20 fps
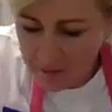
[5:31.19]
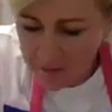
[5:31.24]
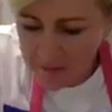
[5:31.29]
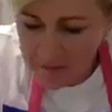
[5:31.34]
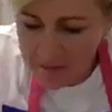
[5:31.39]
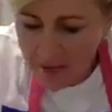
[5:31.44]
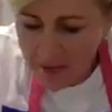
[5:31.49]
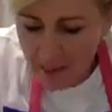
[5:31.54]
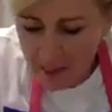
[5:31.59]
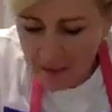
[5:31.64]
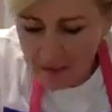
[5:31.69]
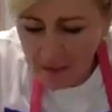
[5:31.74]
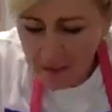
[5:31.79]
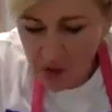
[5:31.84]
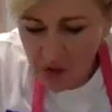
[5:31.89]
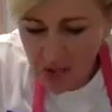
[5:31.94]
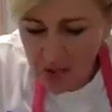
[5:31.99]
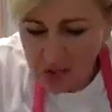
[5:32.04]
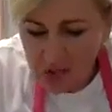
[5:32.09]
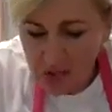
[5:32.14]

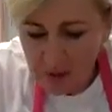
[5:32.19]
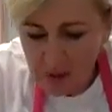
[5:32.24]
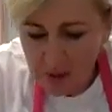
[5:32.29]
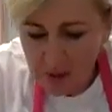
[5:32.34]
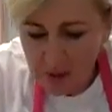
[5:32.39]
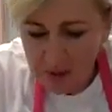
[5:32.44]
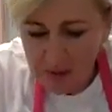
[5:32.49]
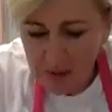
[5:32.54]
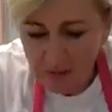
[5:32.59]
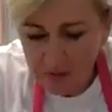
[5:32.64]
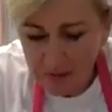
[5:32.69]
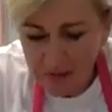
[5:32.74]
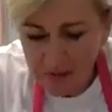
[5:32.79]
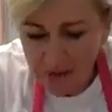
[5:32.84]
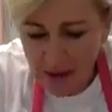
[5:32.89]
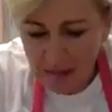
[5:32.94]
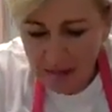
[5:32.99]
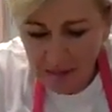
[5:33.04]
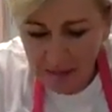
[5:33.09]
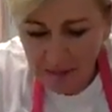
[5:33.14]
salmon, chunky bits of
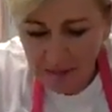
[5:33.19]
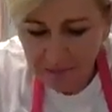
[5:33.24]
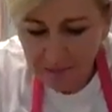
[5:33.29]
salmon,